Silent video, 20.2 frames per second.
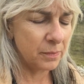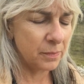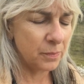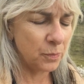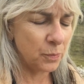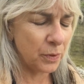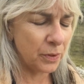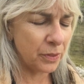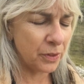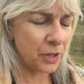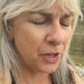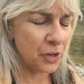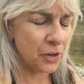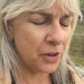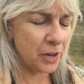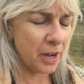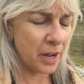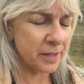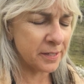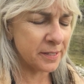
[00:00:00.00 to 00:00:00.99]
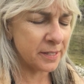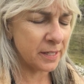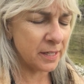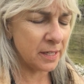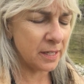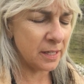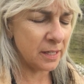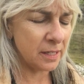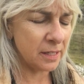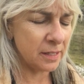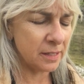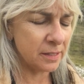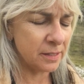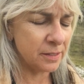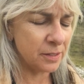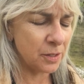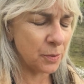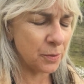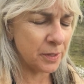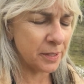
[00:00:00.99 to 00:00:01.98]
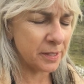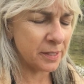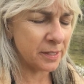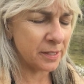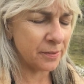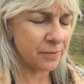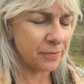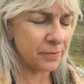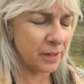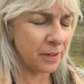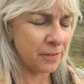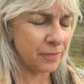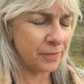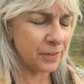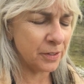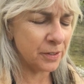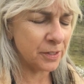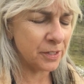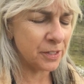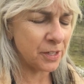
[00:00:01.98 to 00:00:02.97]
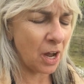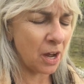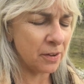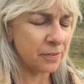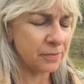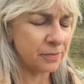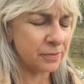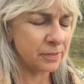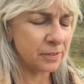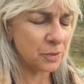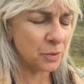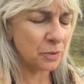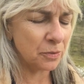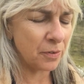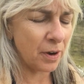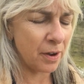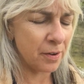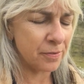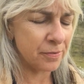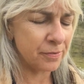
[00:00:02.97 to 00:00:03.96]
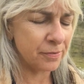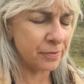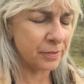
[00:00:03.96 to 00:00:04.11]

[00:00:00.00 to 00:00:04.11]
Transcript: And with curiosity, notice if they feel soft or rough,